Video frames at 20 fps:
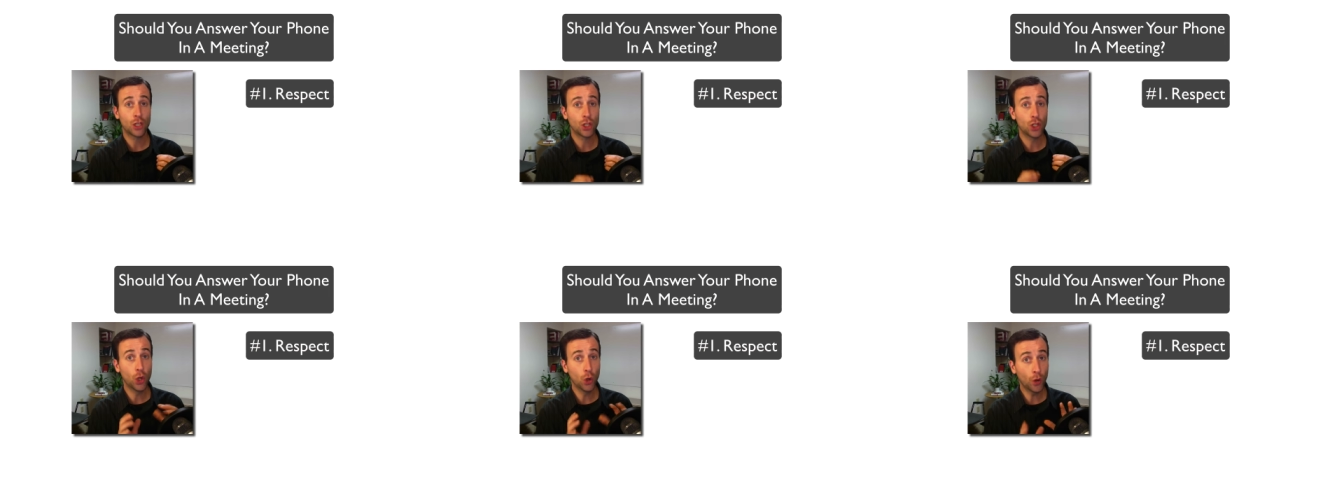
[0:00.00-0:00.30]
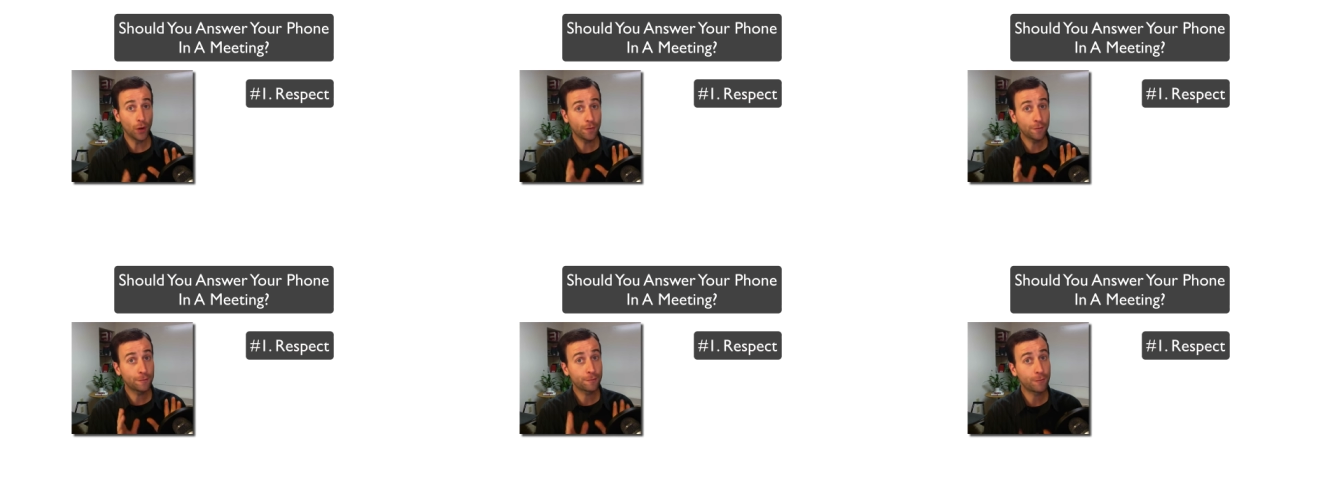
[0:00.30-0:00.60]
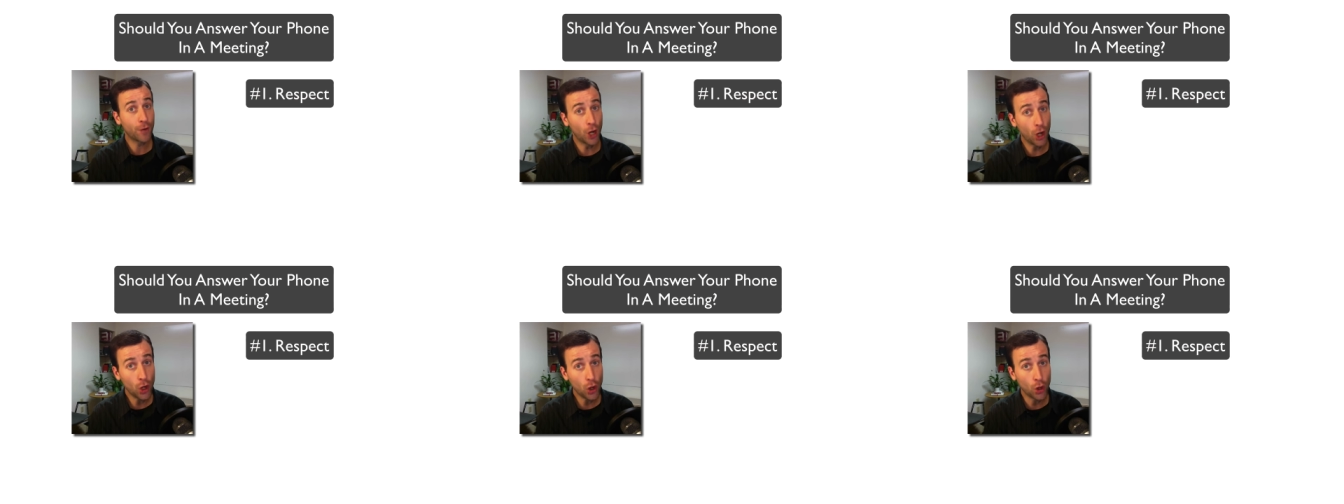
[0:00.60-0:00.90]
Your
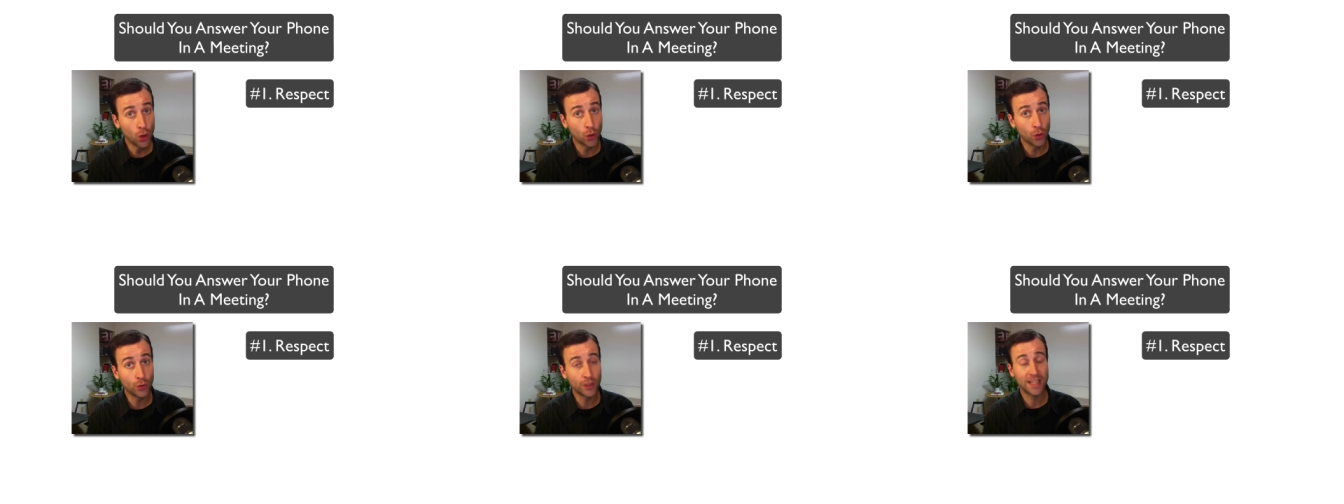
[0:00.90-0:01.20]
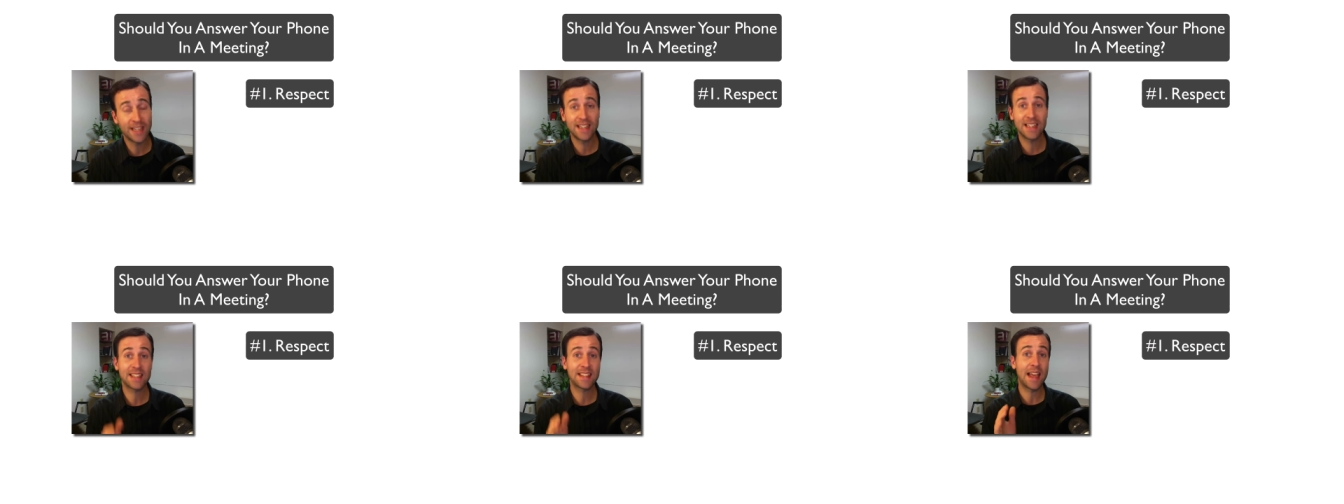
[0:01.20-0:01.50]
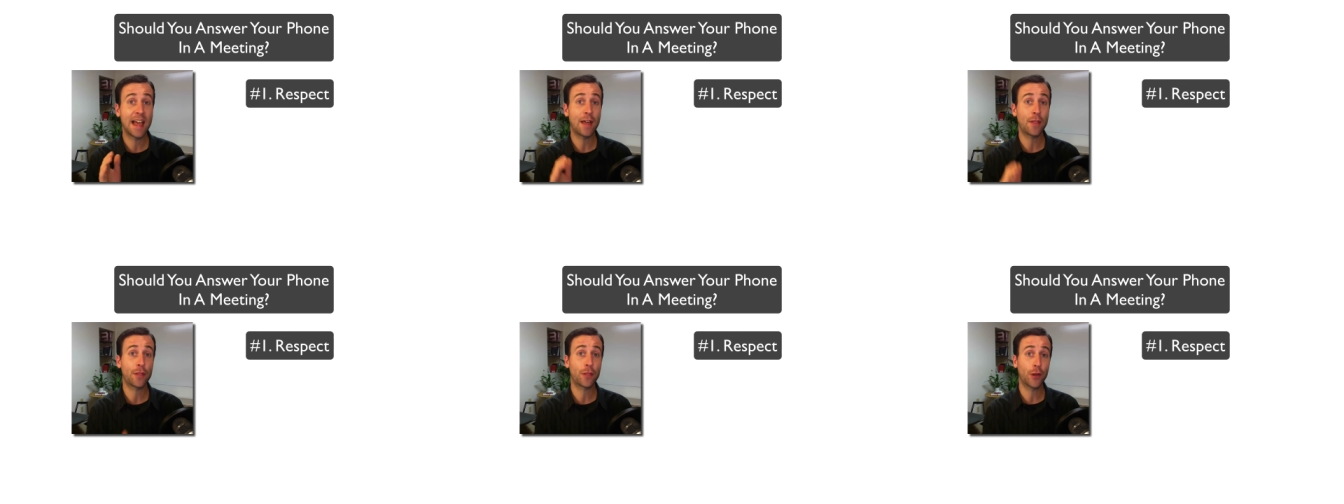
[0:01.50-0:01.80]
phone is
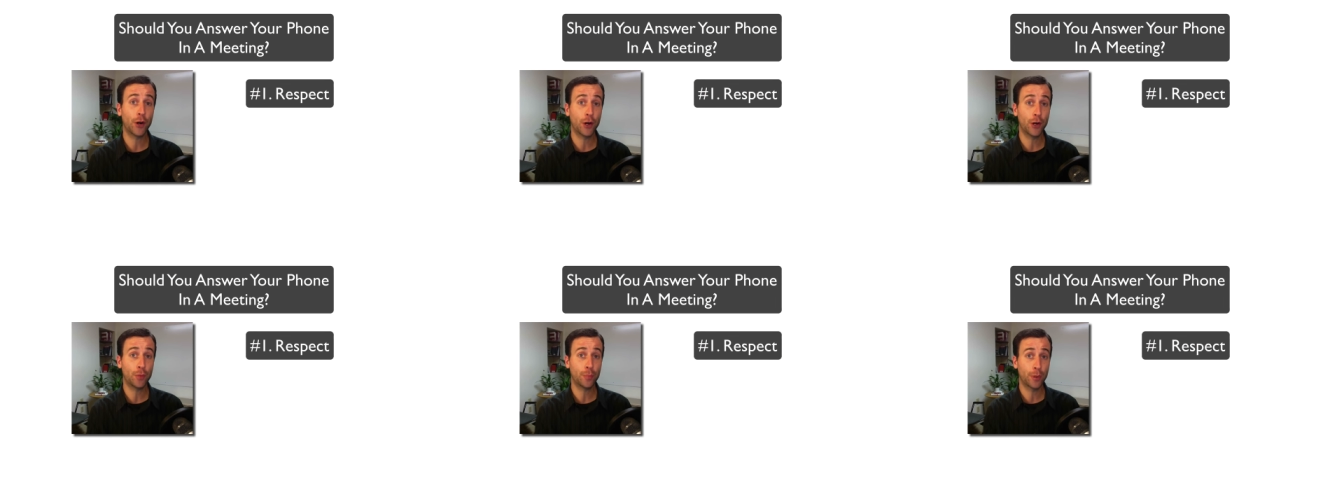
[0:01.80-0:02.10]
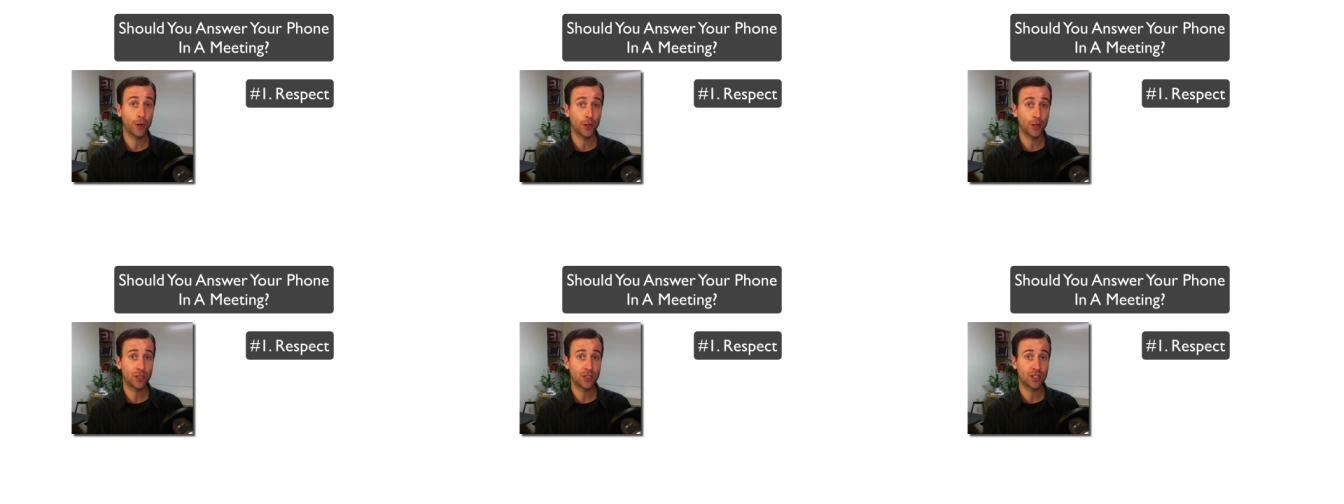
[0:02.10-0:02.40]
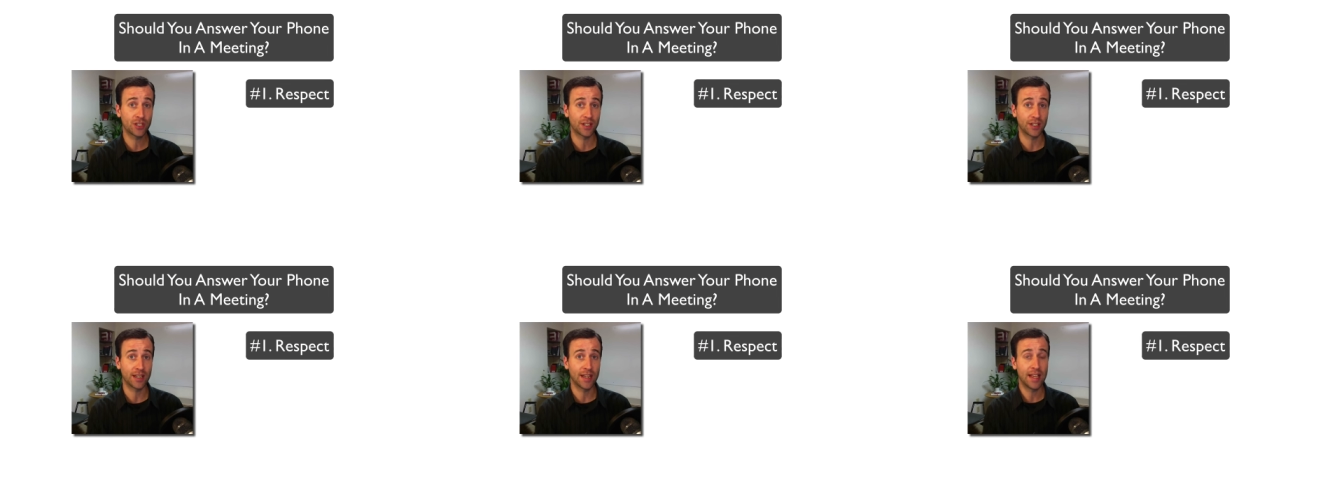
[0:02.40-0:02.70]
that third person.